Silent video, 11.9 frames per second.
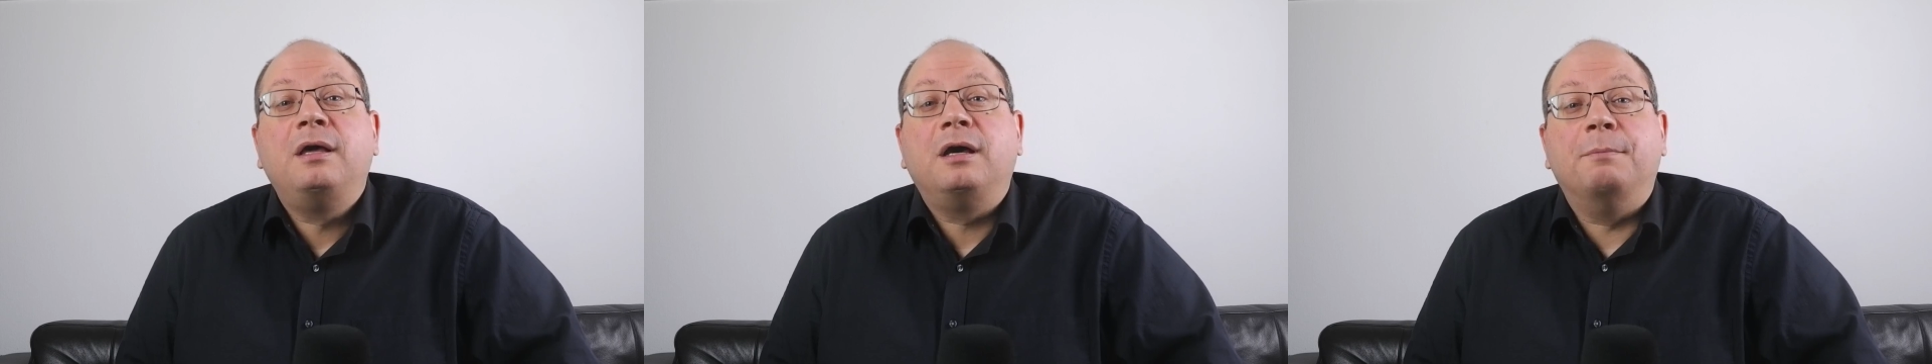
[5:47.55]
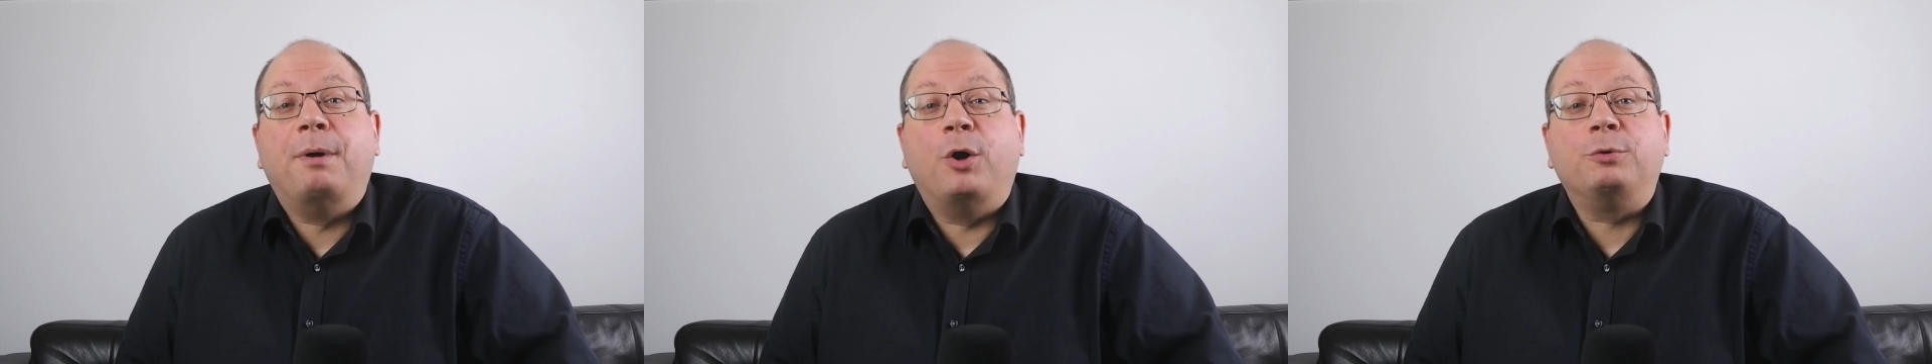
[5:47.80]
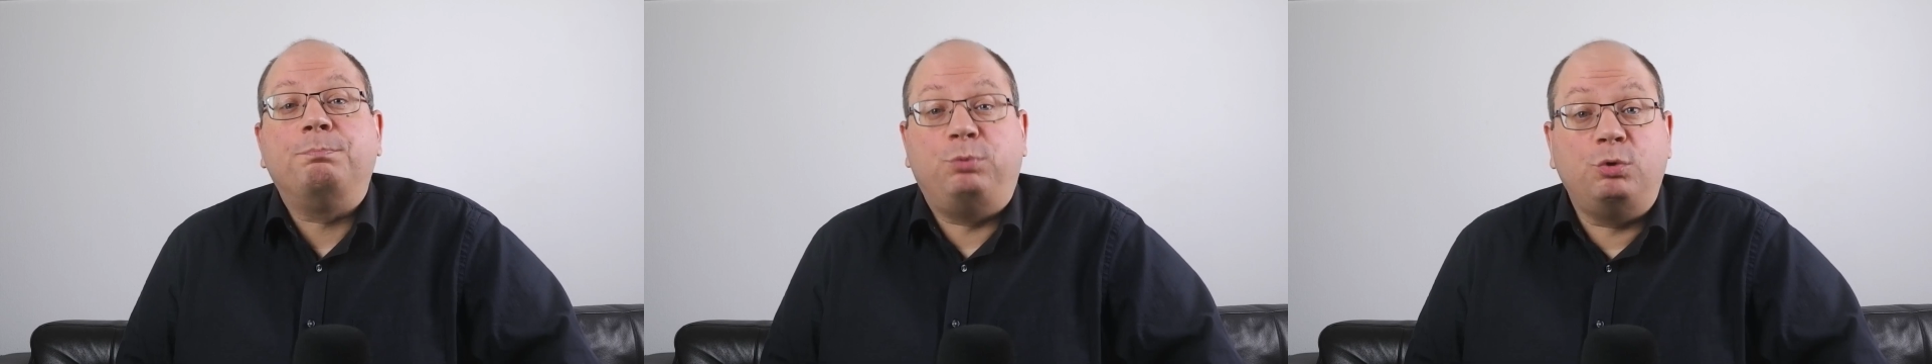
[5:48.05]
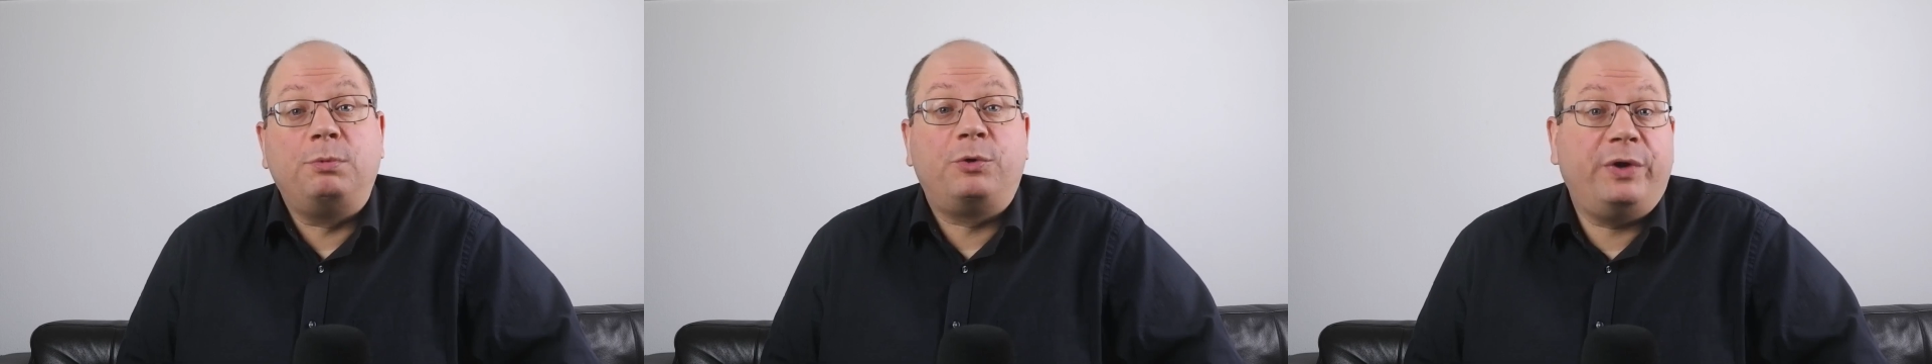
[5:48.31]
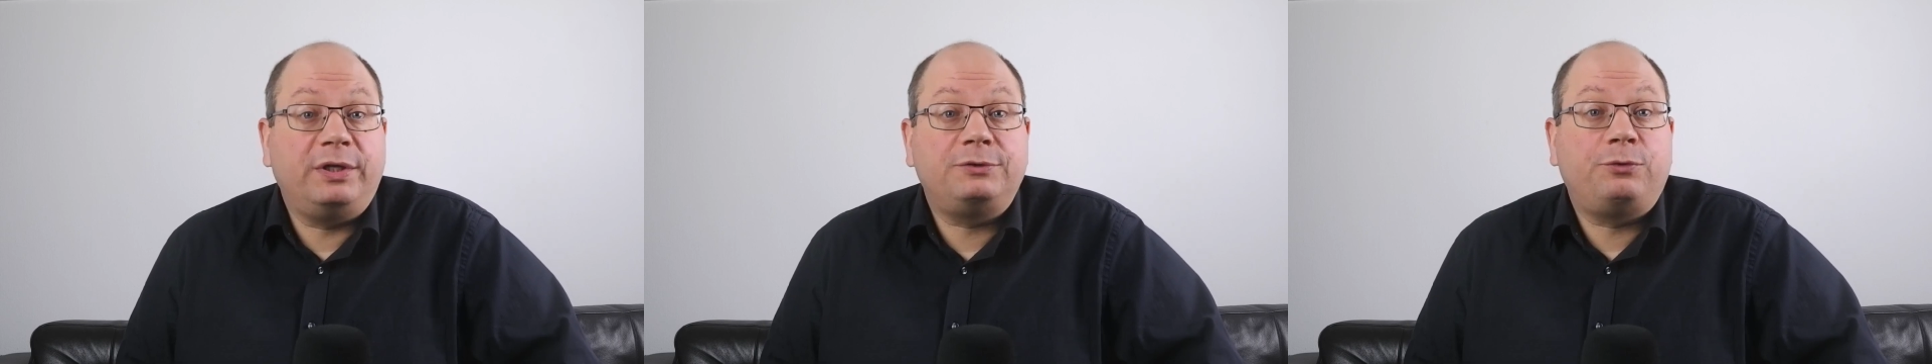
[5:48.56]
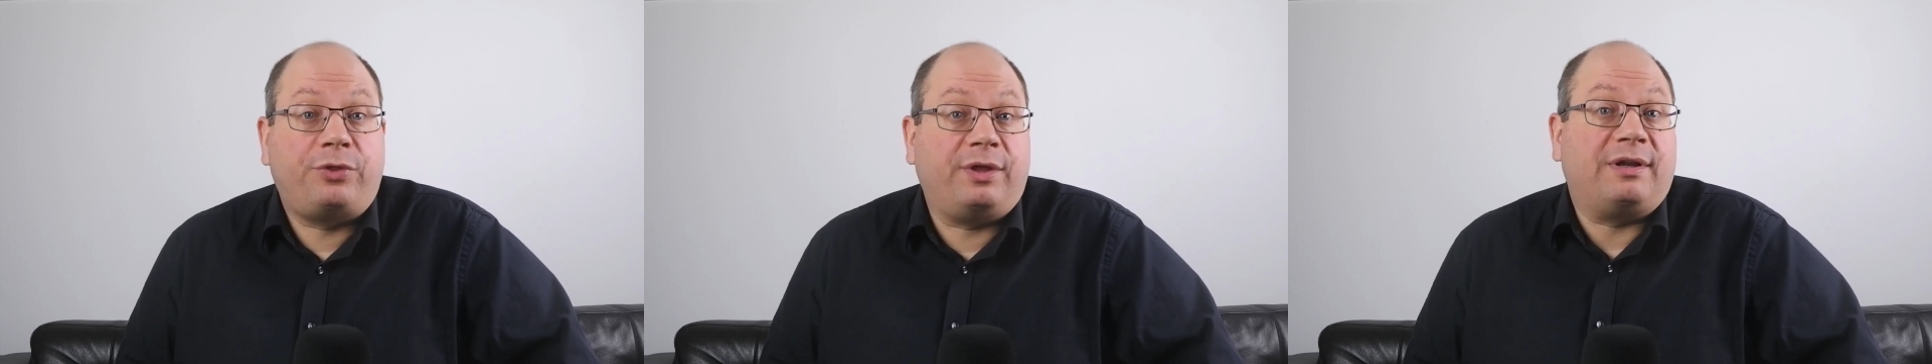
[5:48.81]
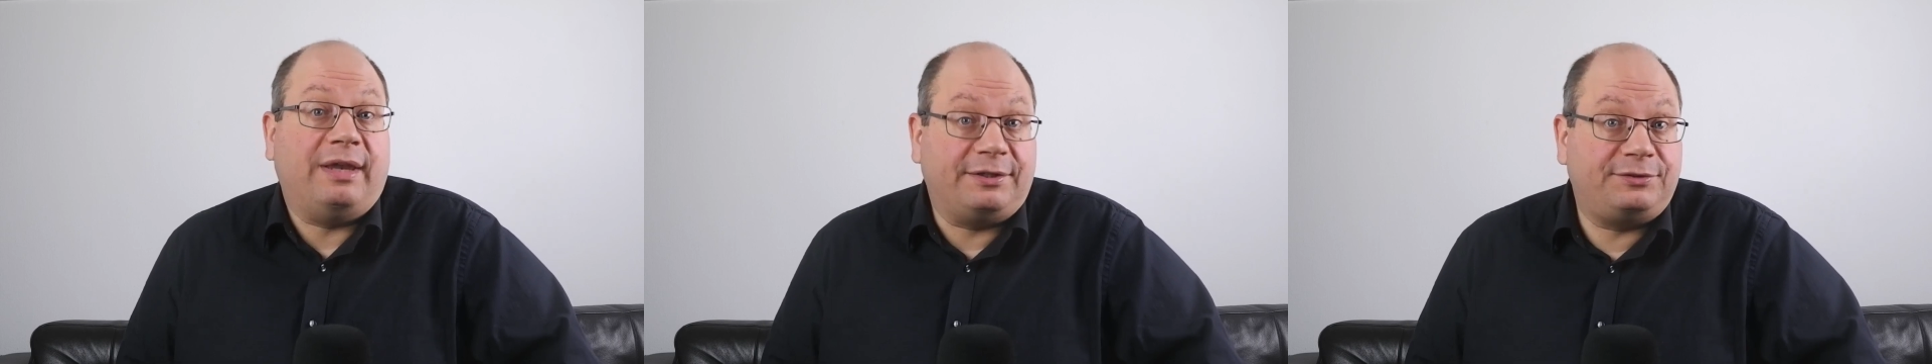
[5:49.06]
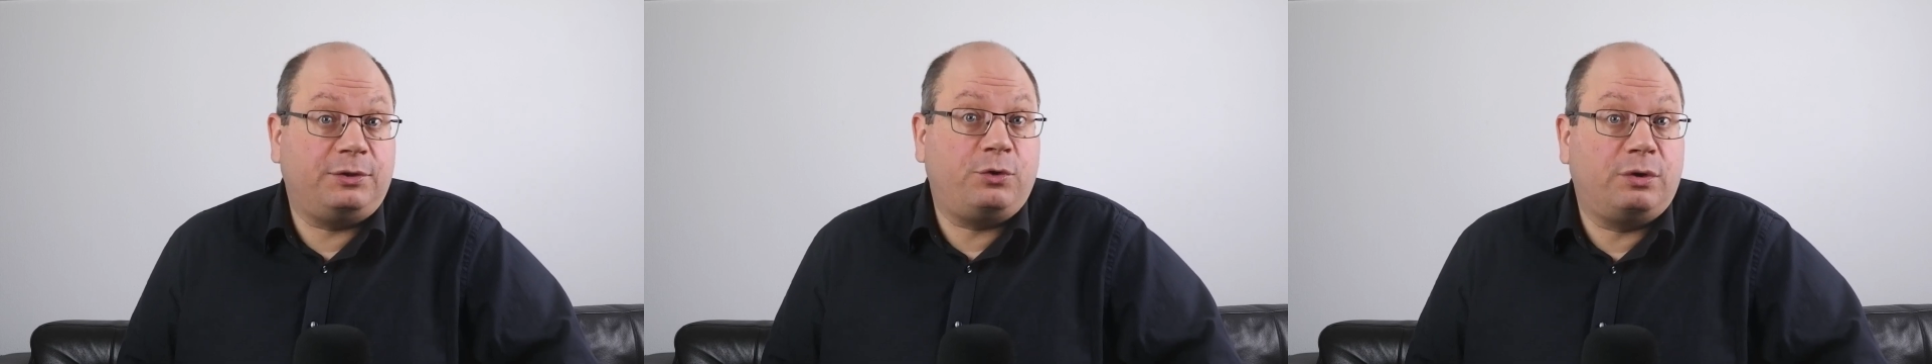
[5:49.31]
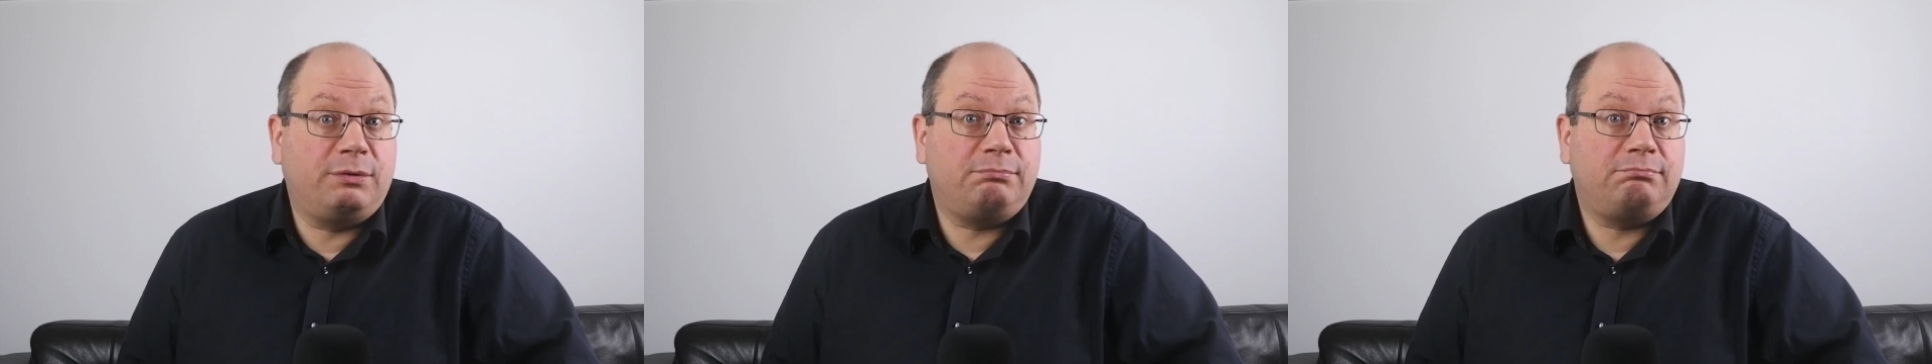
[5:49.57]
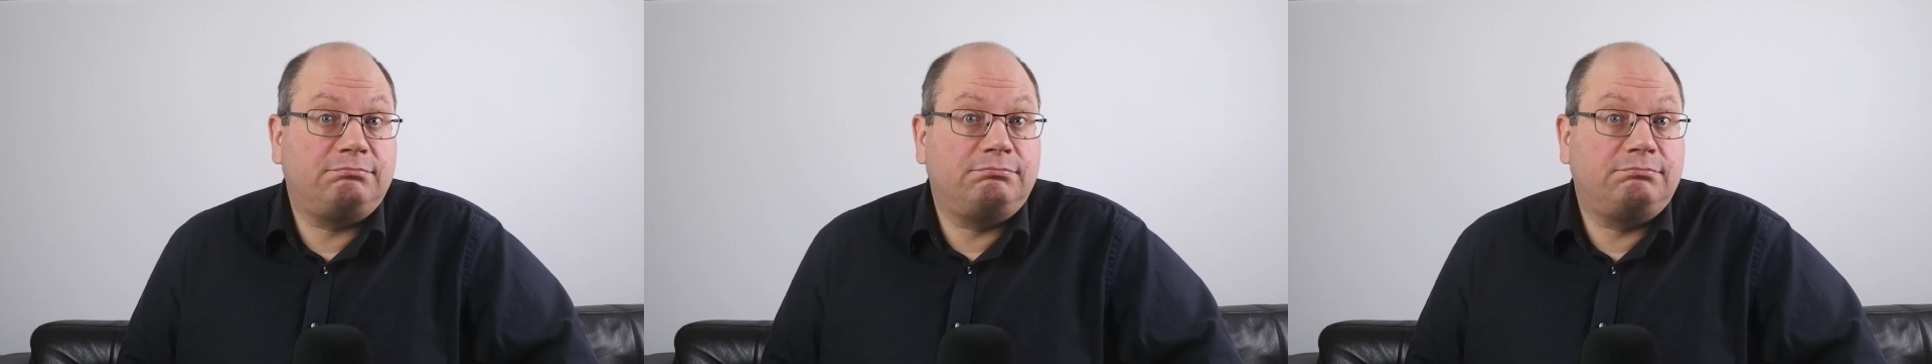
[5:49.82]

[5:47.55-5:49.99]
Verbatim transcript: about boomerangs for the Klexikon?